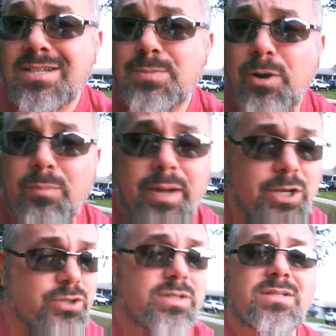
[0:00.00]
of sparked my
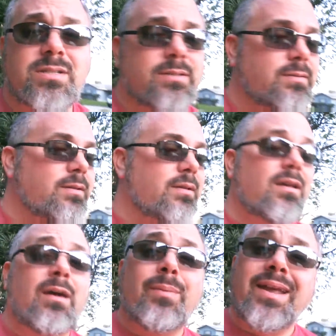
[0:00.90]
interest.
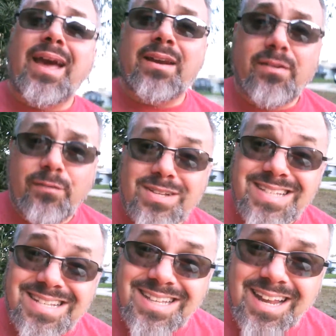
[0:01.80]
But again, for
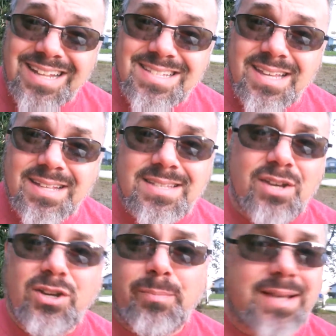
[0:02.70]
69 cents, I
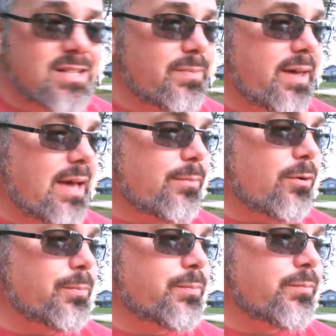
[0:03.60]
couldn't pass up the gamble.
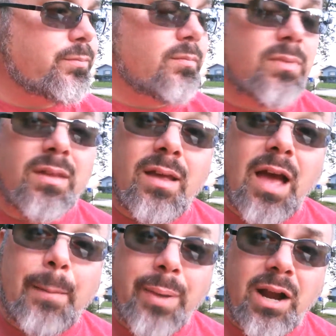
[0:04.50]

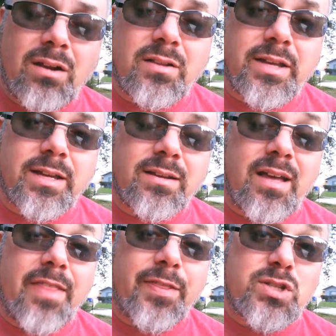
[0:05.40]
Apparently,
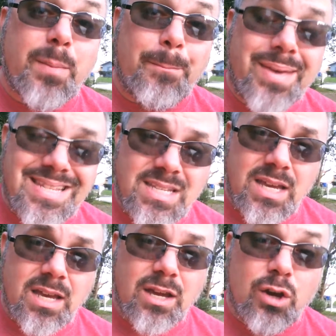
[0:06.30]
there's a
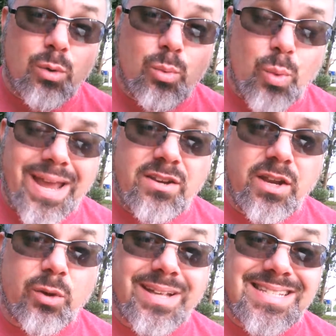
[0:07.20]
missing
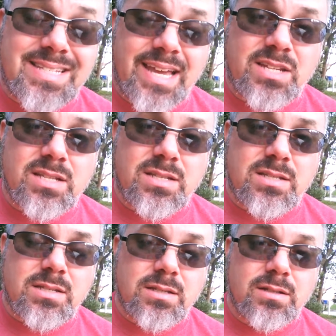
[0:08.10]
reindeer in
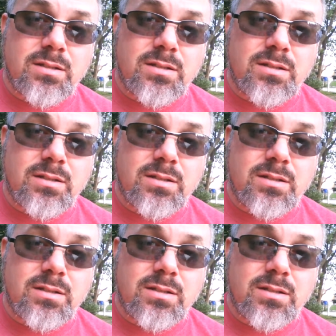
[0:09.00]
Santa's